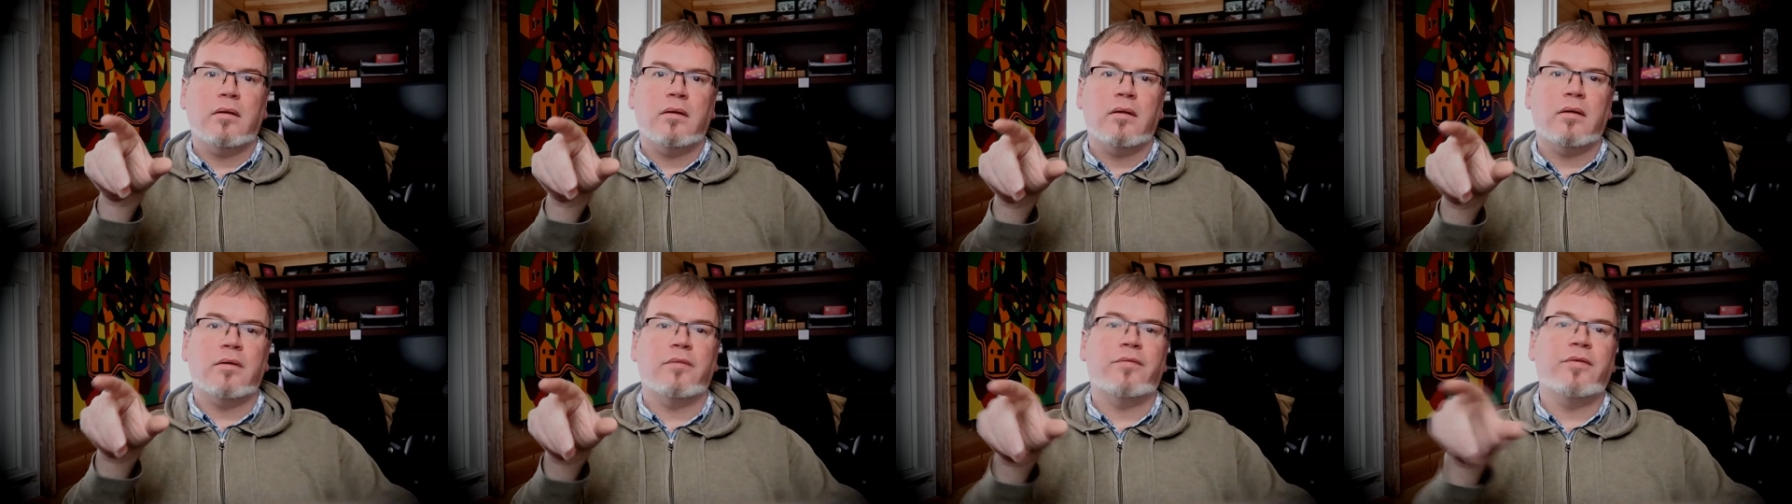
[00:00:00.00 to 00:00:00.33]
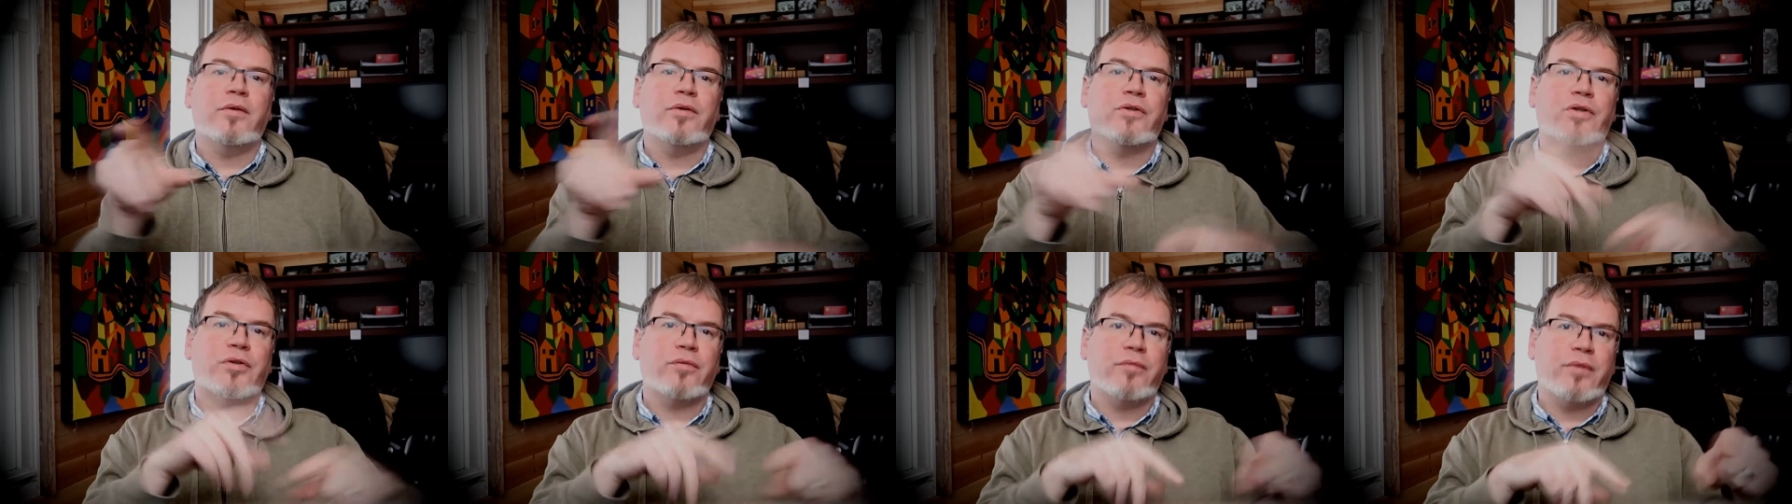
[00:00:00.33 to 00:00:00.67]
In a
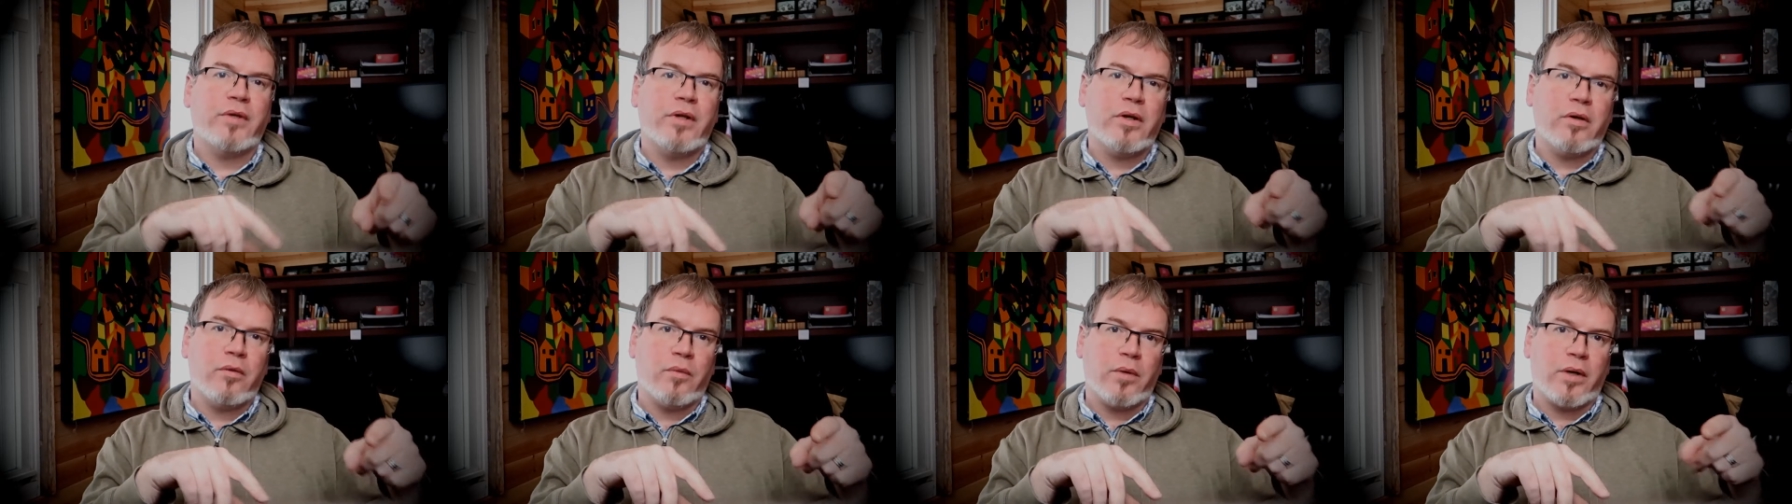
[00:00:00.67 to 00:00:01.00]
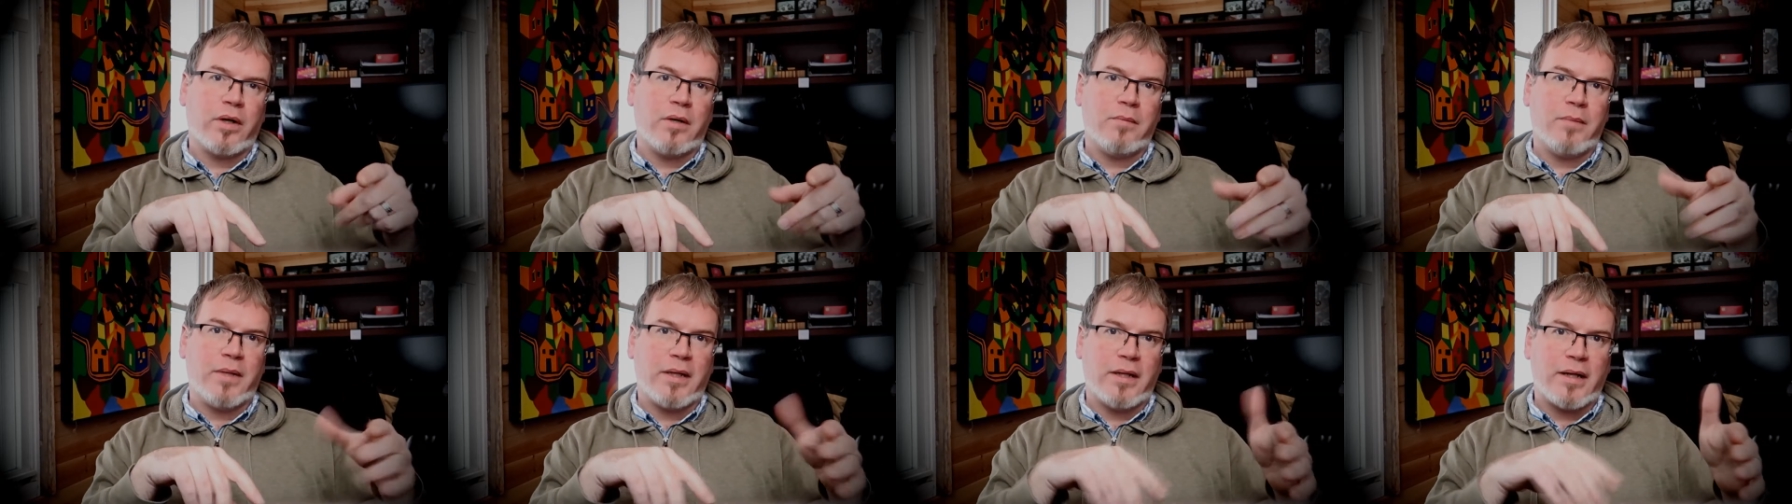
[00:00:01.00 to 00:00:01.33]
future video, we're
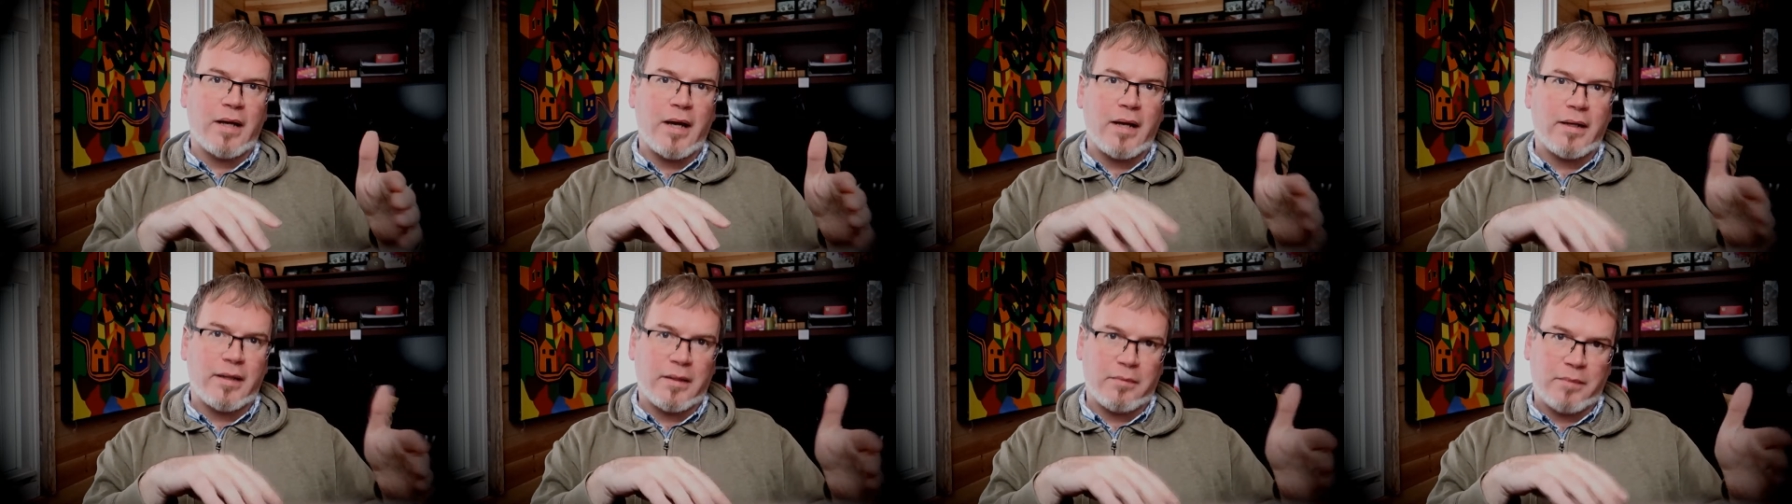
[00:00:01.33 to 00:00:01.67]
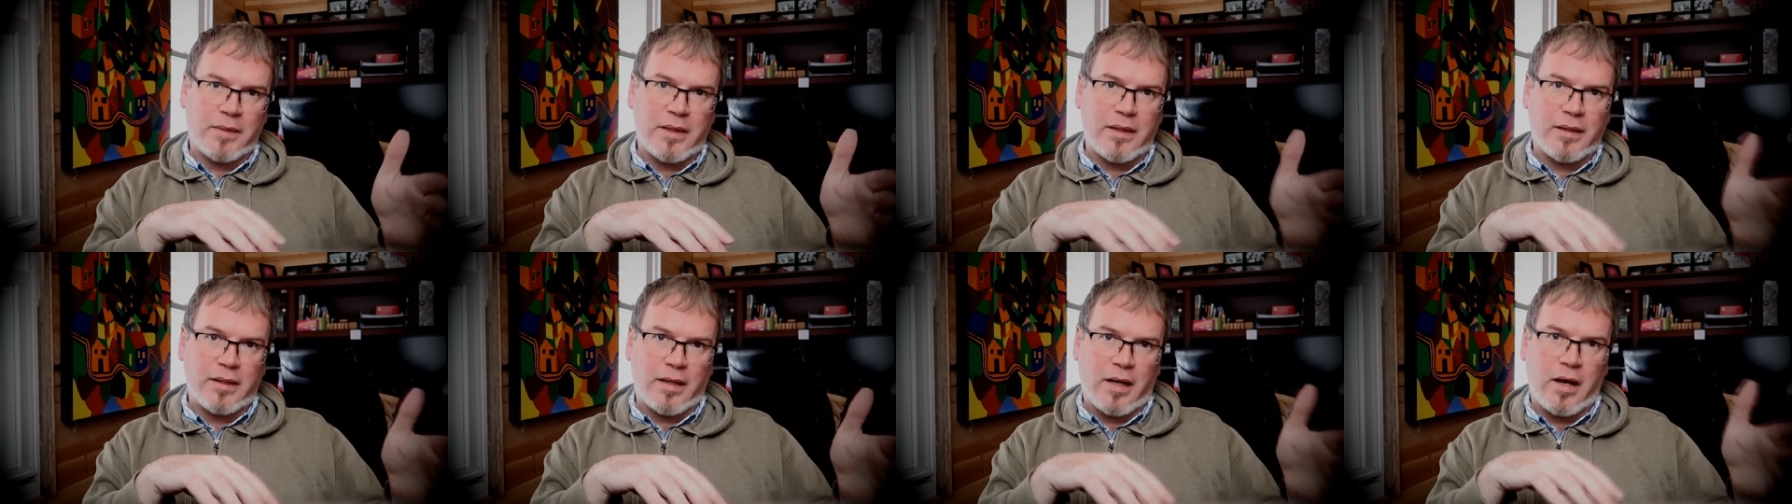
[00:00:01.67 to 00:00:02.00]
going to meet a guy named
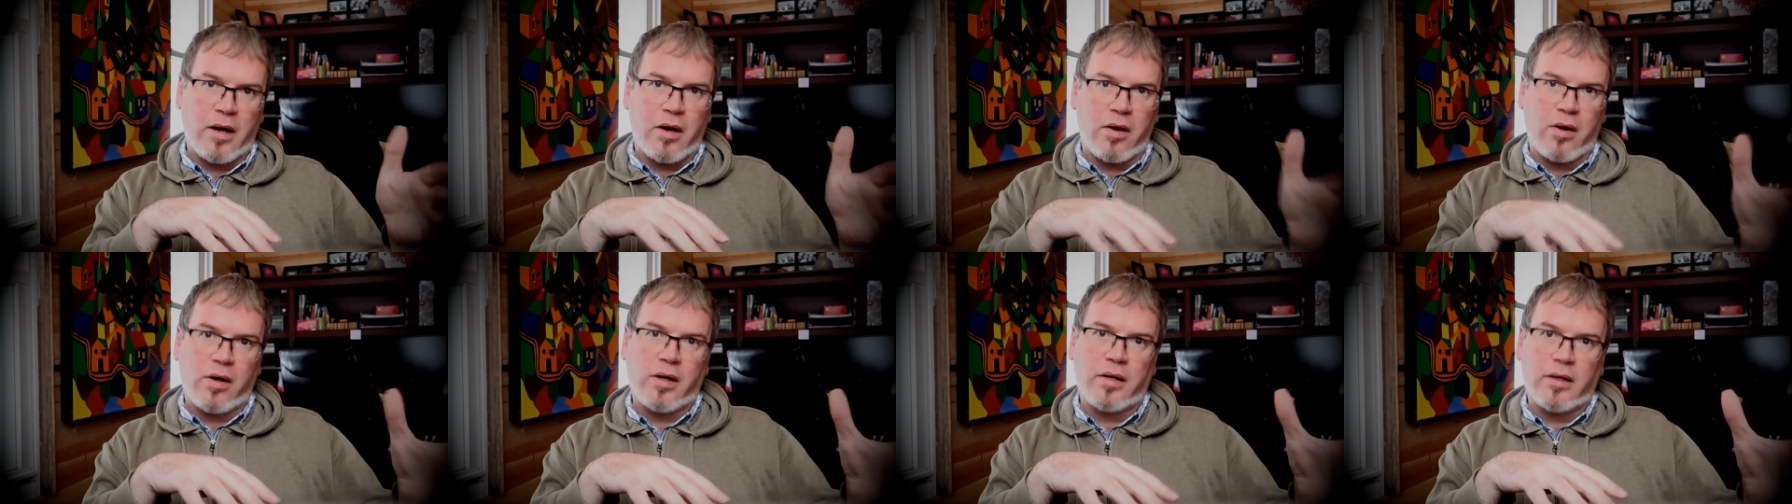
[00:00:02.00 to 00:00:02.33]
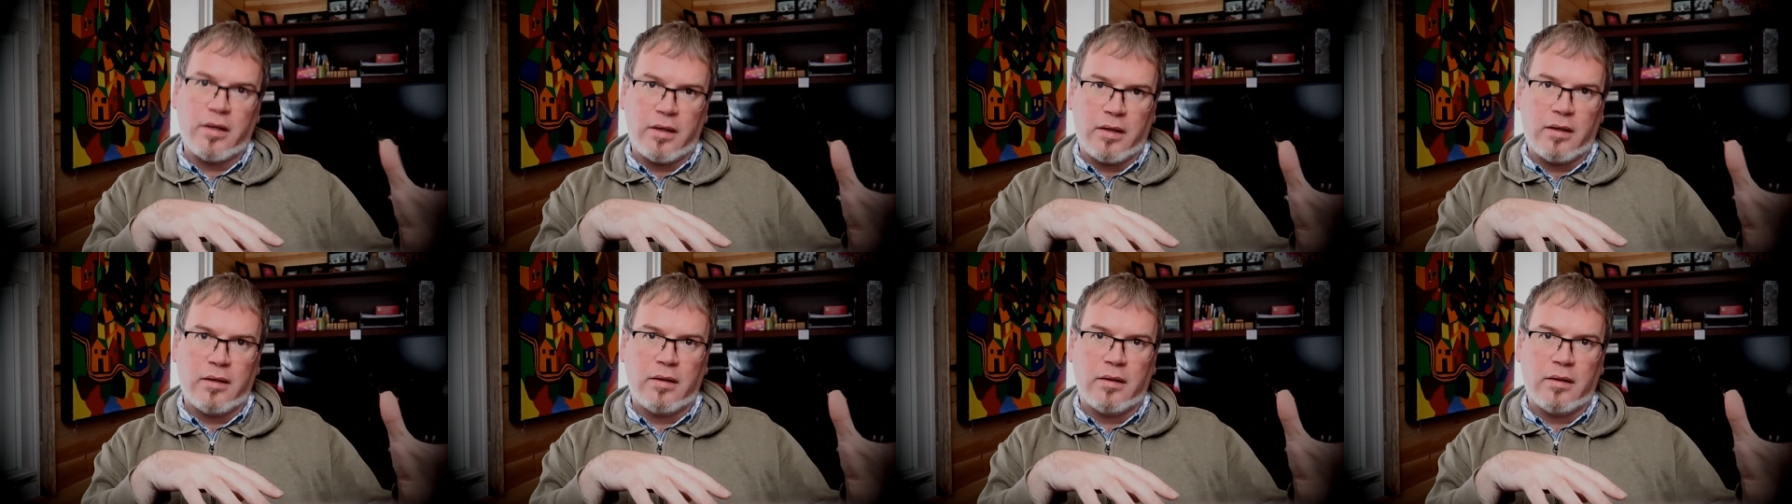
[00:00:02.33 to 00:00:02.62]
King Herod.